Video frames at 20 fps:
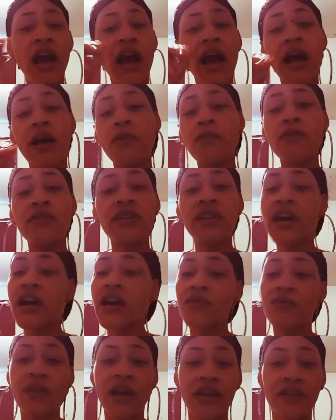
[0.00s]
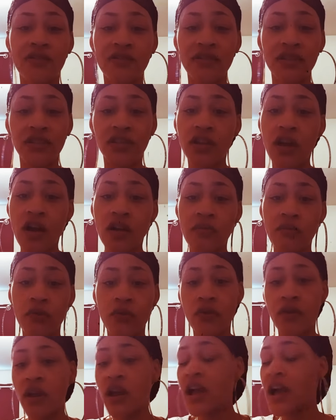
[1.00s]
I will not write on the
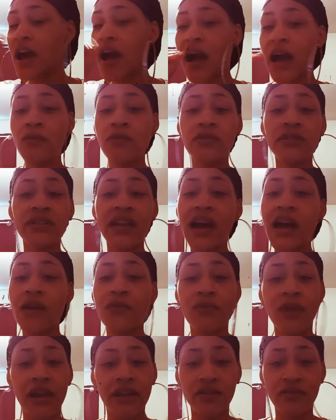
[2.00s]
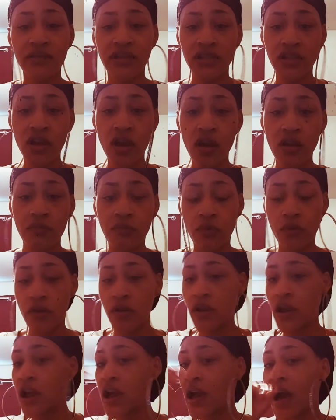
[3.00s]
chalkboard. I will not write on the
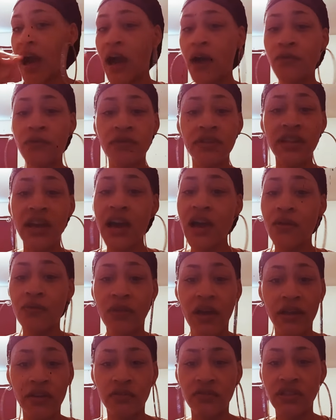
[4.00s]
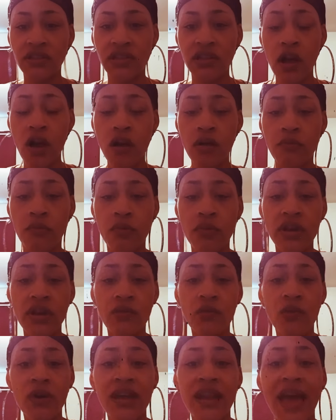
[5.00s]
chalkboard. I will not write on the chalkboard.
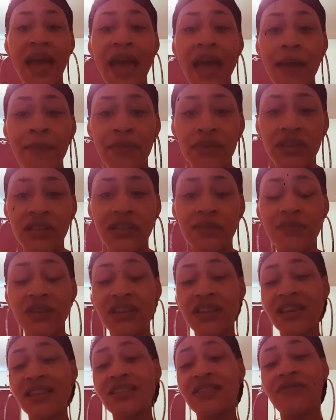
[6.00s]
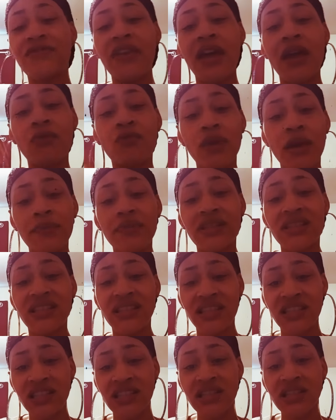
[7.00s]
And what happens because of that
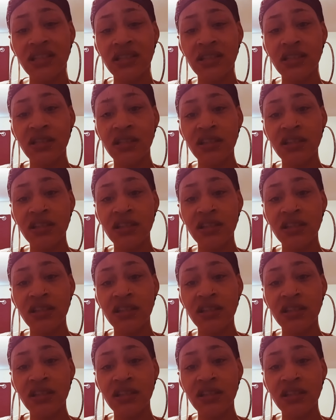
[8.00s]
repetition?